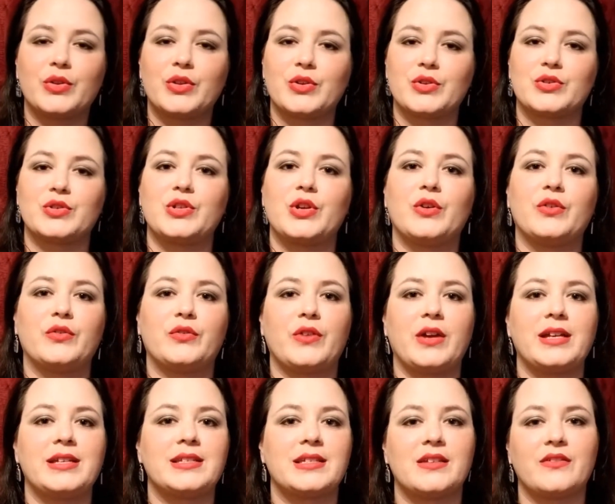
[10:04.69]
There's no
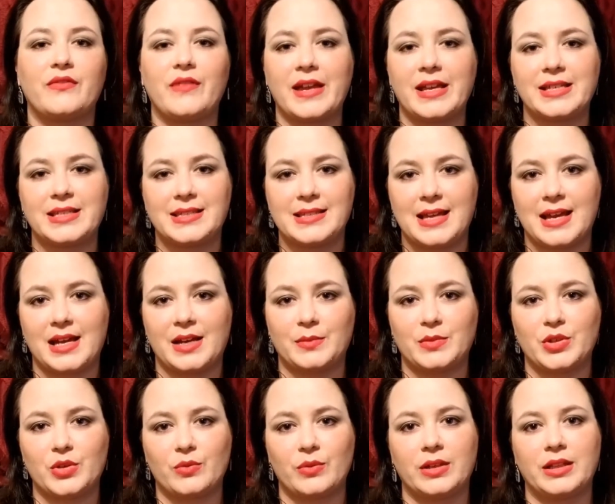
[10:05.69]
face-to-face time
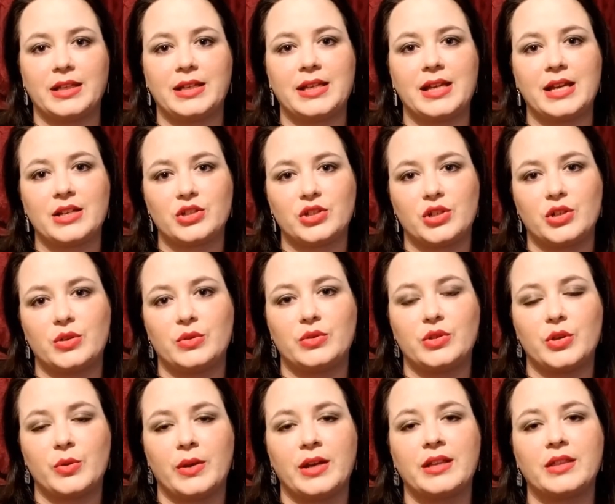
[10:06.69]
to really get you
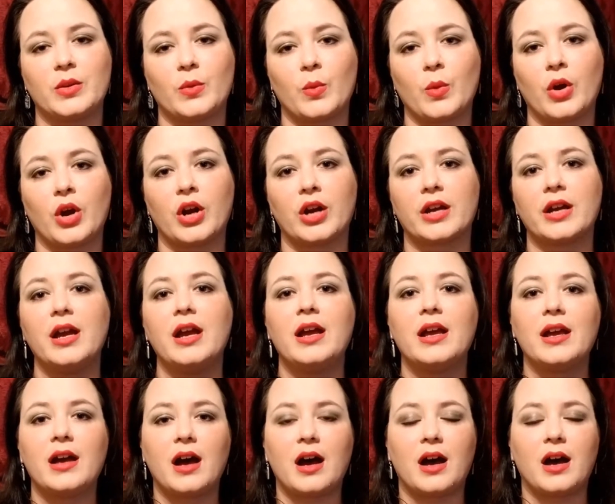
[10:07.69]
doing the work
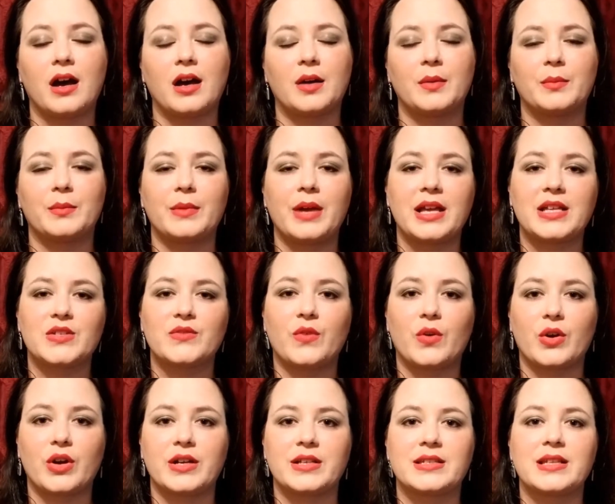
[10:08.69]
as
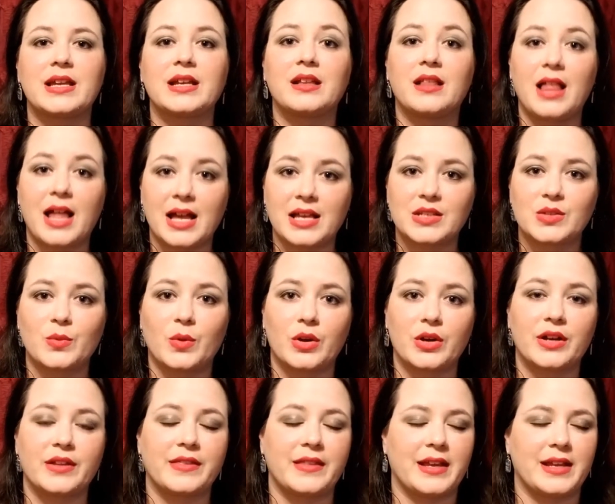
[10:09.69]
far as like classwork
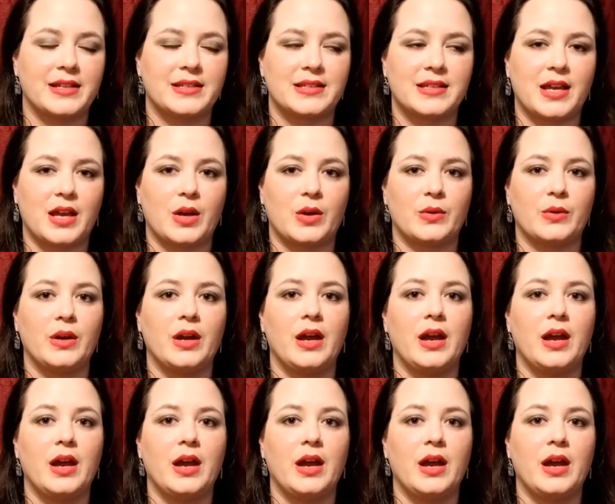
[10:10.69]
and things go.